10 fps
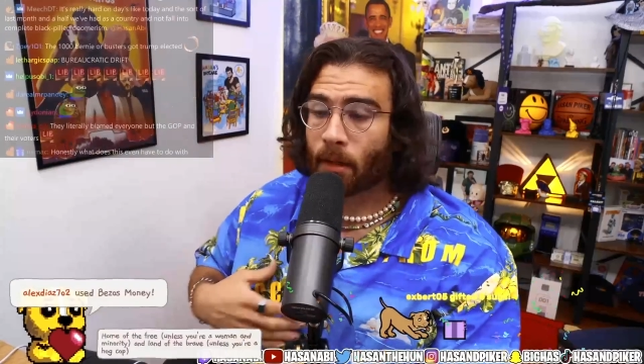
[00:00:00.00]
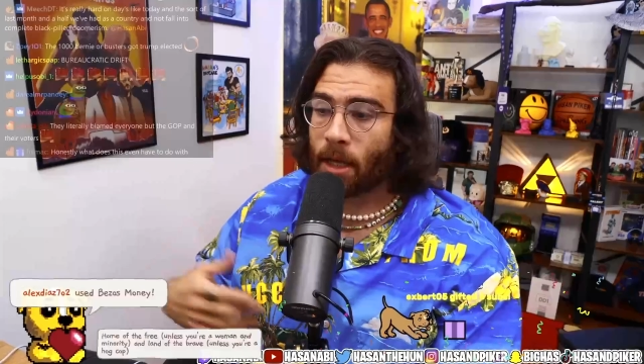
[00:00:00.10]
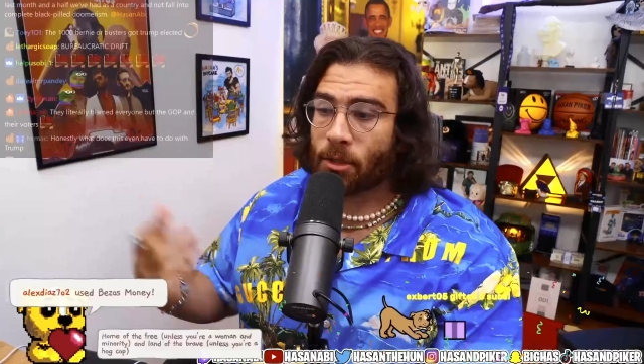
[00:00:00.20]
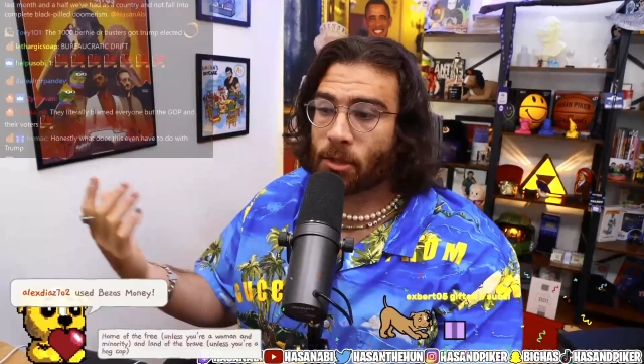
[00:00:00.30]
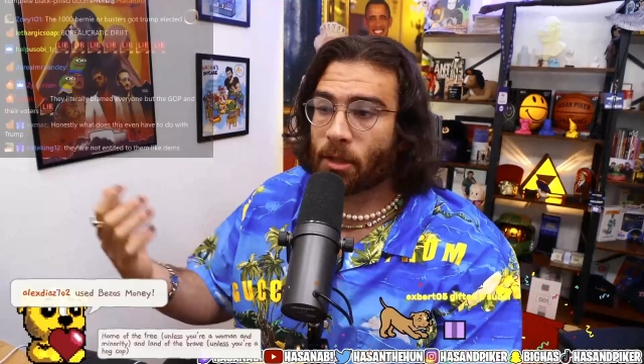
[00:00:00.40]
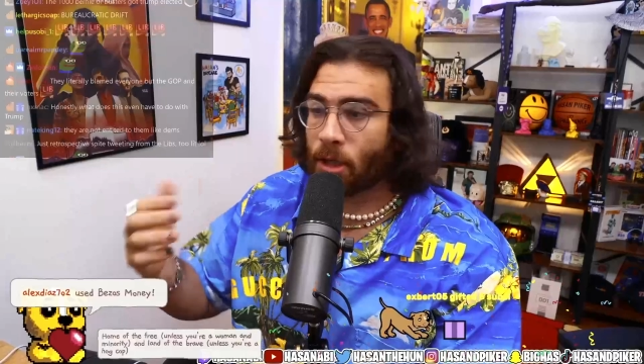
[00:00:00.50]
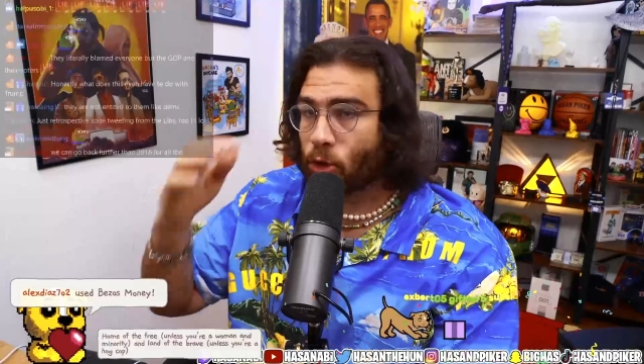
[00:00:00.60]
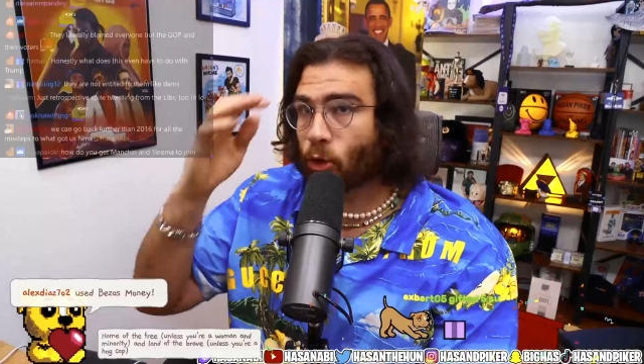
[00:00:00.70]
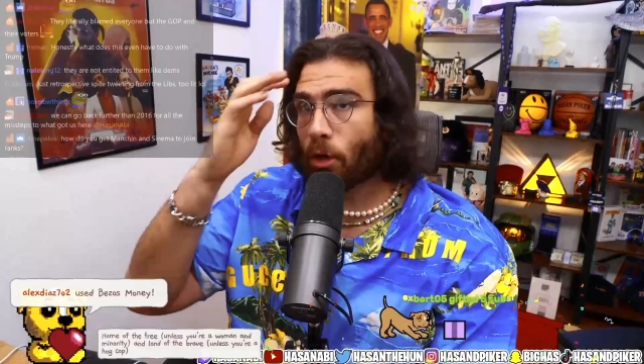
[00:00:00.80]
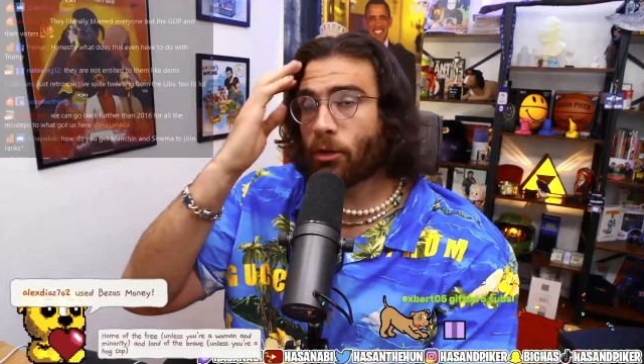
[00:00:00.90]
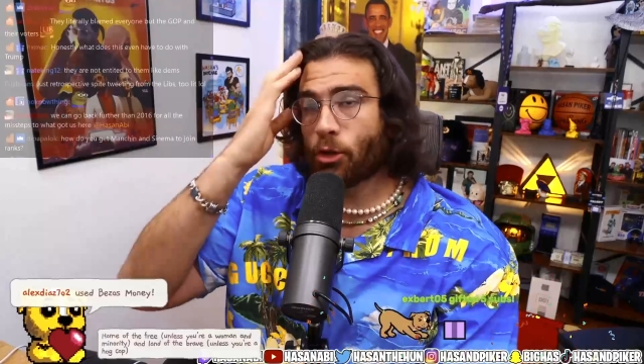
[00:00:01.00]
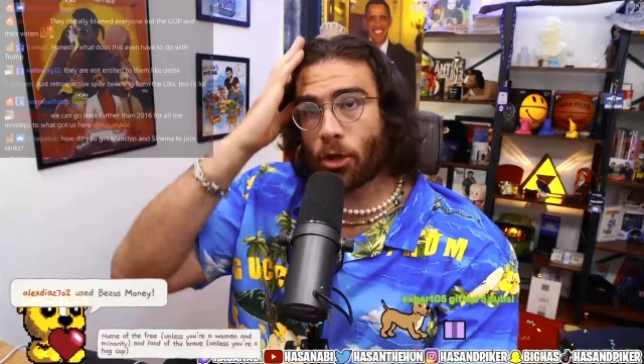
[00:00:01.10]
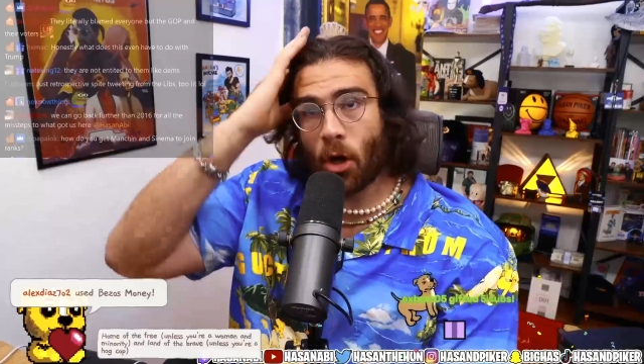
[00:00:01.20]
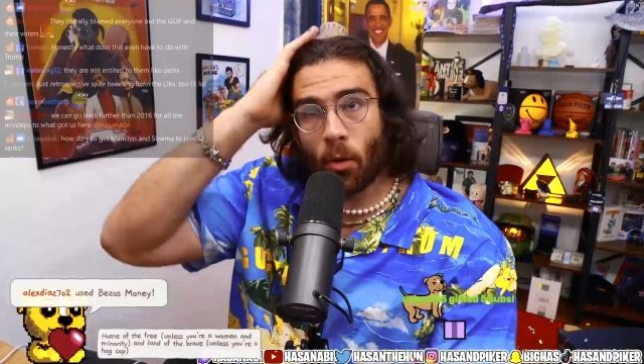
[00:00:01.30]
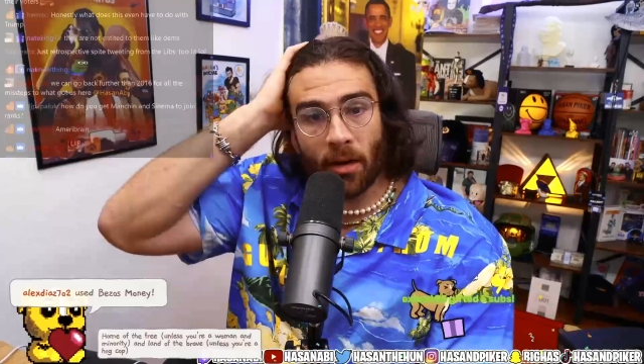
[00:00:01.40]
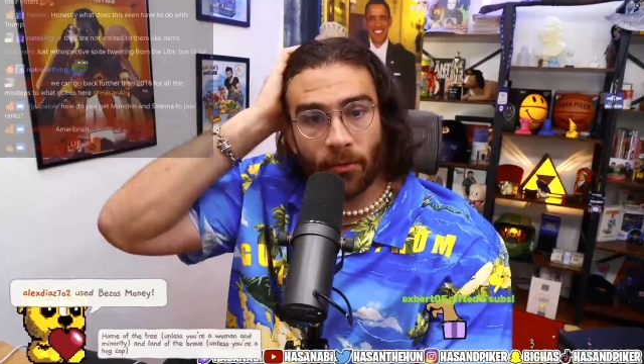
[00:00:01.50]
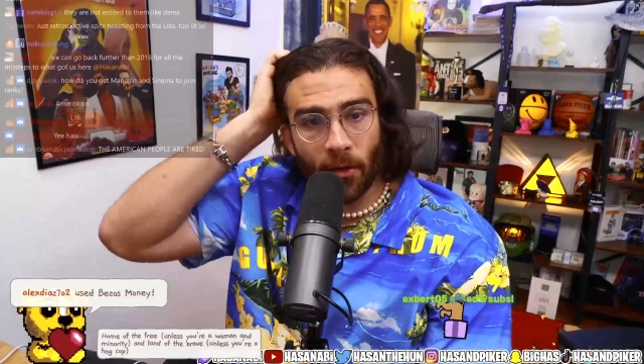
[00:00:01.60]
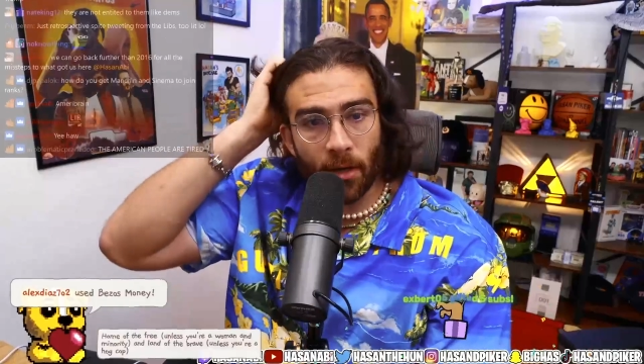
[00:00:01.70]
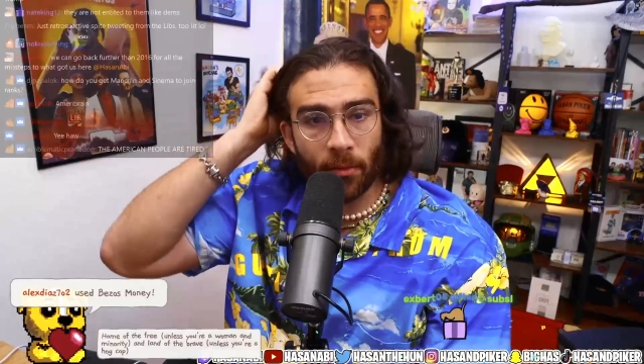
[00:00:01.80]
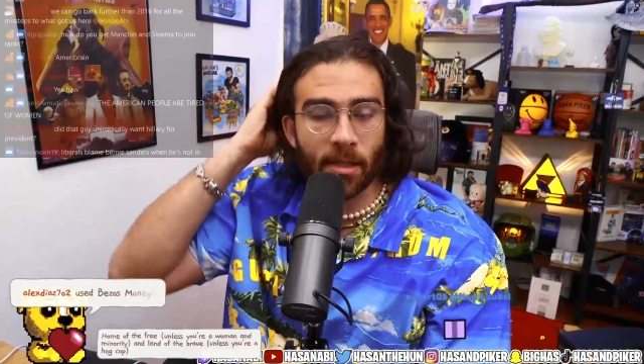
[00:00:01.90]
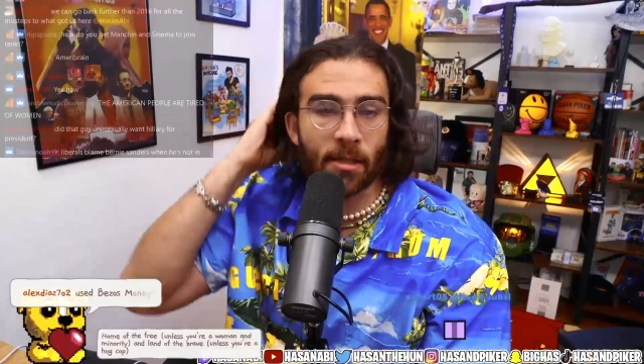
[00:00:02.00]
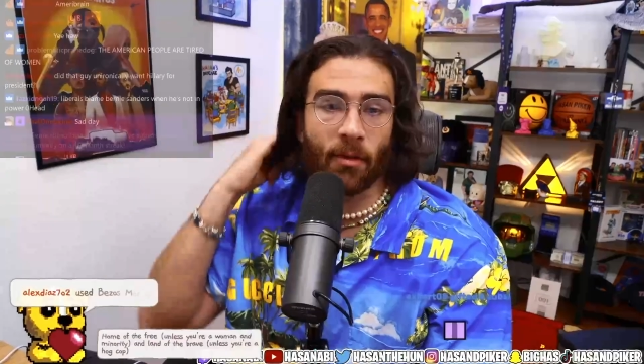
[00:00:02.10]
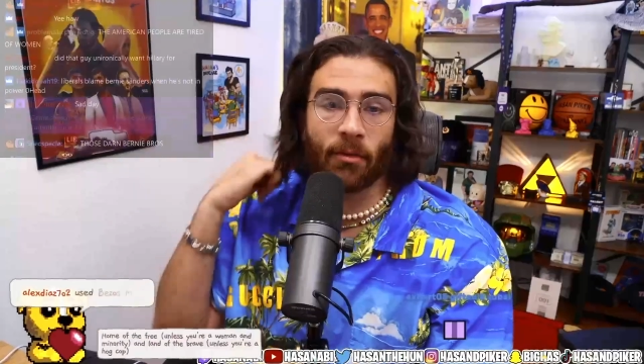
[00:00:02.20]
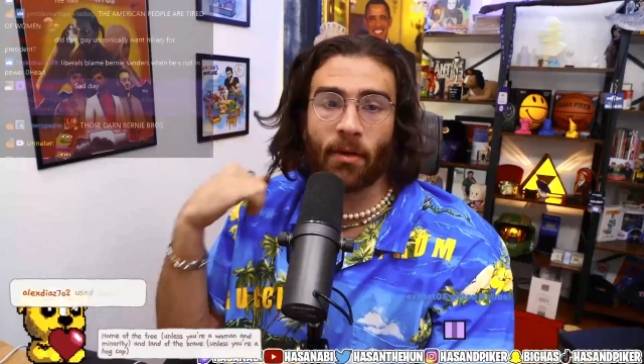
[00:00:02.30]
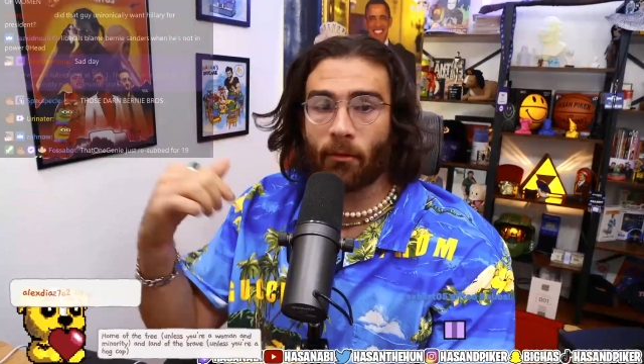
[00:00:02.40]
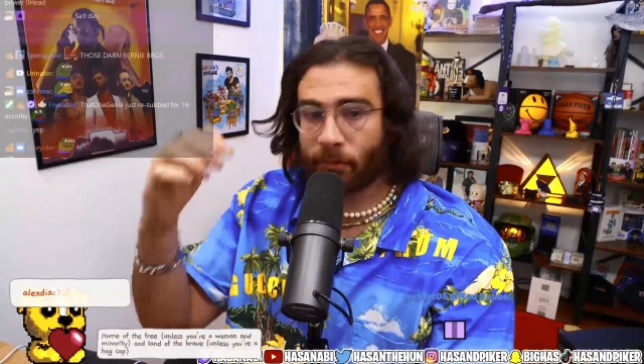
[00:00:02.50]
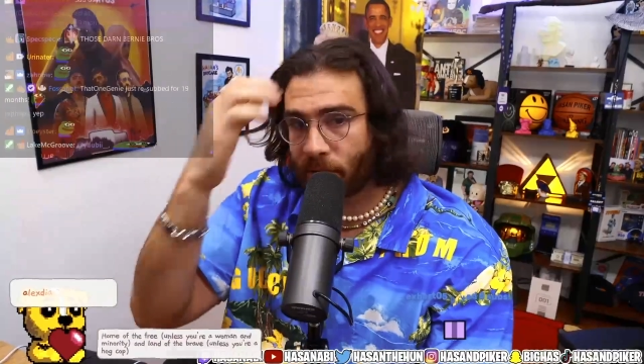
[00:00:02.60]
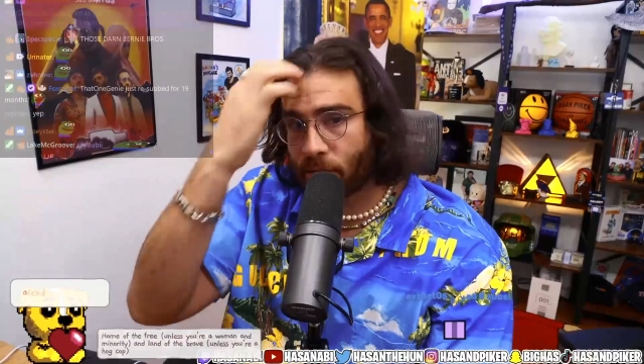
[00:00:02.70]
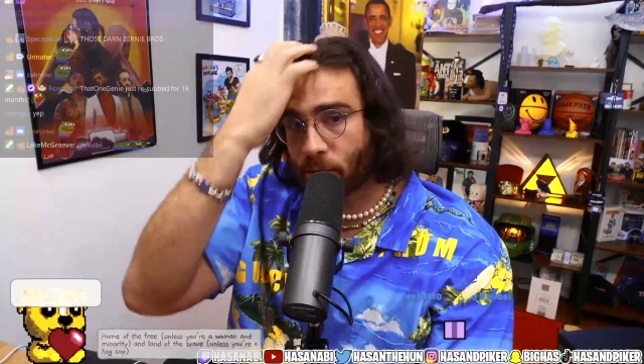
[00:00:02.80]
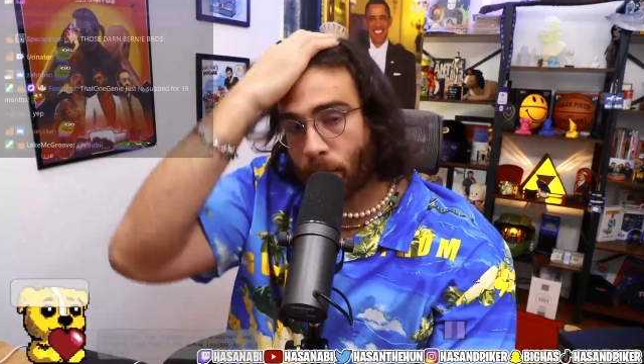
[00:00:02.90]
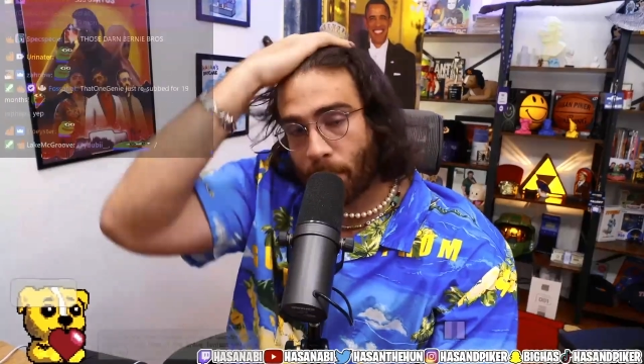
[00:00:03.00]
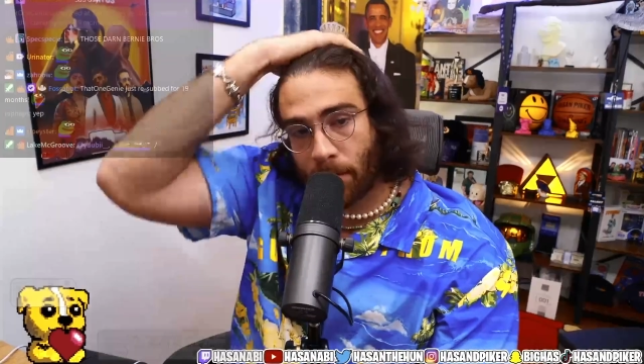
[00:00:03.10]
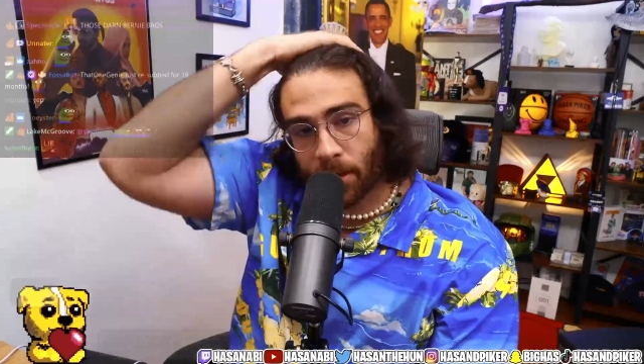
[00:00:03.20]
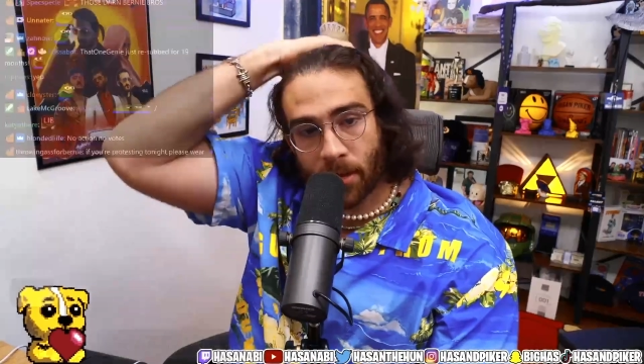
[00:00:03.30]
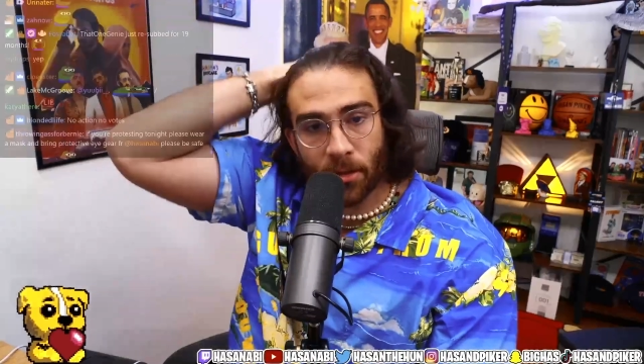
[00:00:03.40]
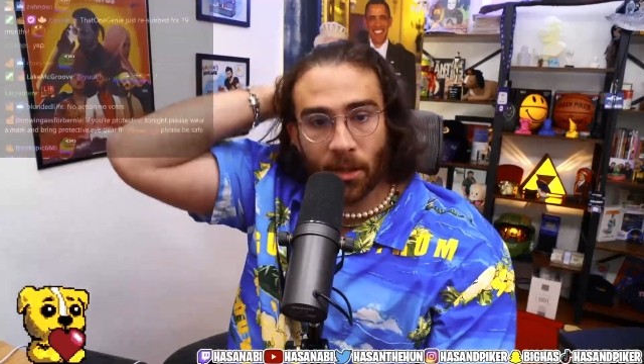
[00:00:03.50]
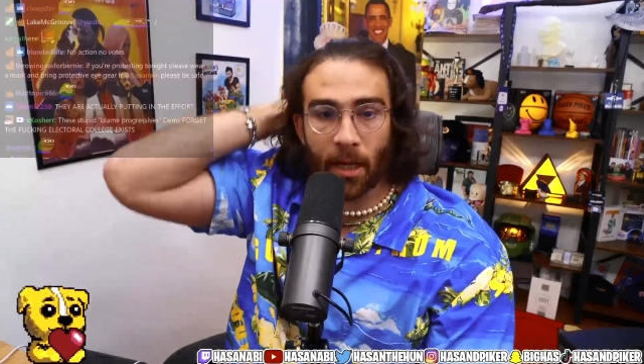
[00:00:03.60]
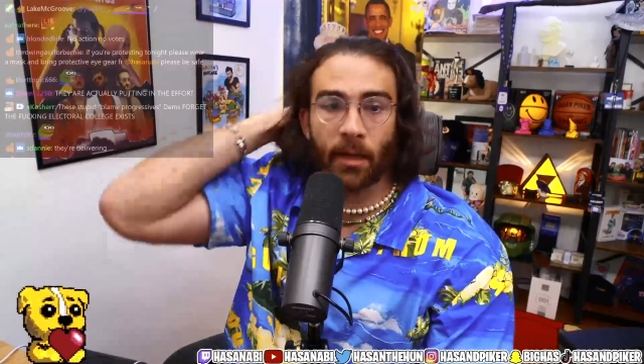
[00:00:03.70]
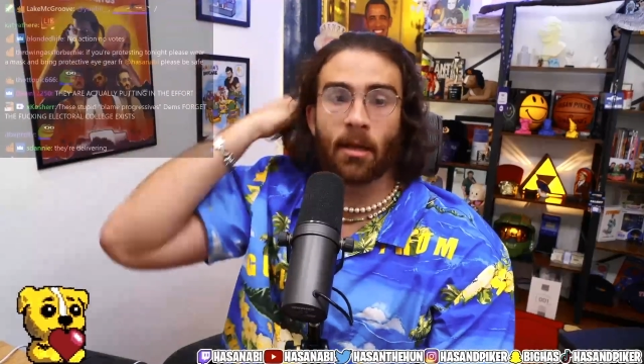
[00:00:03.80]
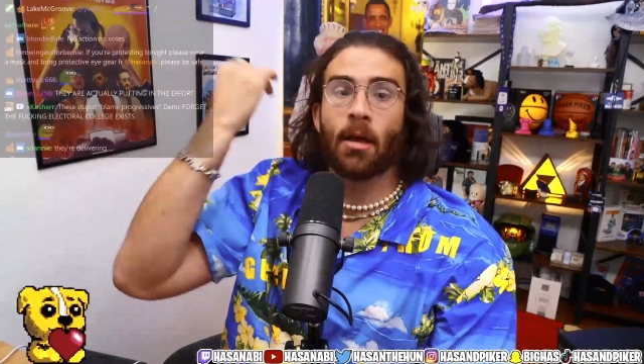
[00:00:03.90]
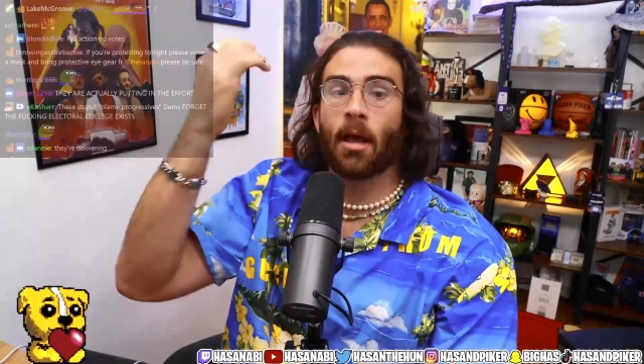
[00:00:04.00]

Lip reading: and just enjoy the show and fundraise off of how vicious Republicans are getting.